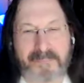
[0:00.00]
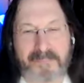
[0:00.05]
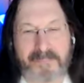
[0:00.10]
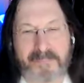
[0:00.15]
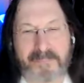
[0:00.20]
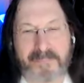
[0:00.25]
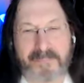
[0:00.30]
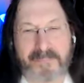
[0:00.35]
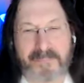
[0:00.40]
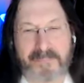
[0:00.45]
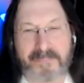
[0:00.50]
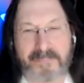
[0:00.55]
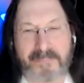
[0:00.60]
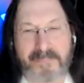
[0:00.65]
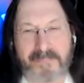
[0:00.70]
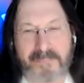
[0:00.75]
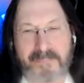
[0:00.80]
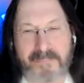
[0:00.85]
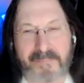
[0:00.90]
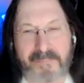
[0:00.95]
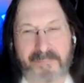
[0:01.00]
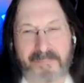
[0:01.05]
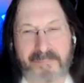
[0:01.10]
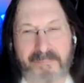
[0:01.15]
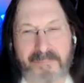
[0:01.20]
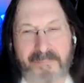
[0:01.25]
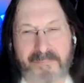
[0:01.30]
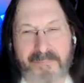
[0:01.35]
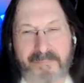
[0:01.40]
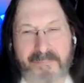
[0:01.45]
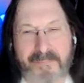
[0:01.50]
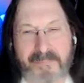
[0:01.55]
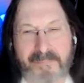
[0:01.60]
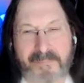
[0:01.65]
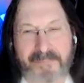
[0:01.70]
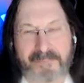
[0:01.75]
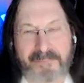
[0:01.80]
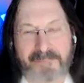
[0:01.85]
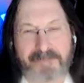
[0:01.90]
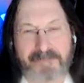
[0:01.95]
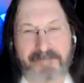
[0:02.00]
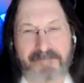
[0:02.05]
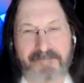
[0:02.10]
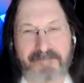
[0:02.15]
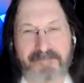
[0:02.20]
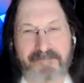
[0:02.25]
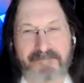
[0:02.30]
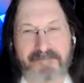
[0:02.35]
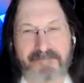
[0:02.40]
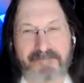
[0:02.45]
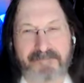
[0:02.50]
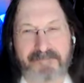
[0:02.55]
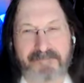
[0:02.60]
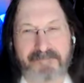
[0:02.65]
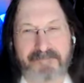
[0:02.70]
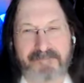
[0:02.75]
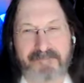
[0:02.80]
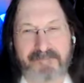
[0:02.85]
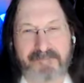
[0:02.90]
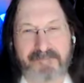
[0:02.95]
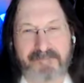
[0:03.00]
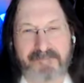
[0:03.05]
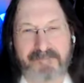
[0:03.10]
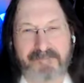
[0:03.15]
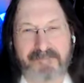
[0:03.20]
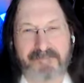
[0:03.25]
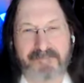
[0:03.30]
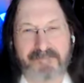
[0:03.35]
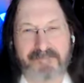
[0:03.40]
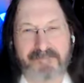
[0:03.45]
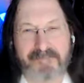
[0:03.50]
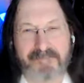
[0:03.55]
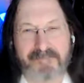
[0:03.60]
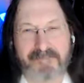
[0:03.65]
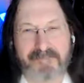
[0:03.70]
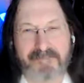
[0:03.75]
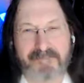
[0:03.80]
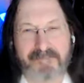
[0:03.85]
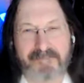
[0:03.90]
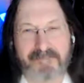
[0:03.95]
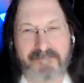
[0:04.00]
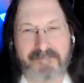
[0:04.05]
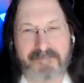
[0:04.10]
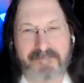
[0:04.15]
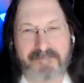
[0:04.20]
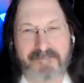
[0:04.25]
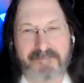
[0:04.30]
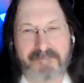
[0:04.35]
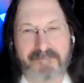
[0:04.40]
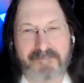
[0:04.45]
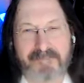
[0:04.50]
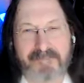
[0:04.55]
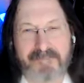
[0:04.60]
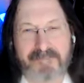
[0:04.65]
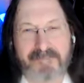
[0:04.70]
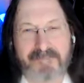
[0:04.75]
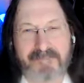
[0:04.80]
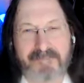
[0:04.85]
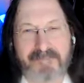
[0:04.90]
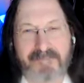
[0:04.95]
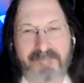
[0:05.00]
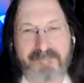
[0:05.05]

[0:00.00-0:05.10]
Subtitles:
(silence)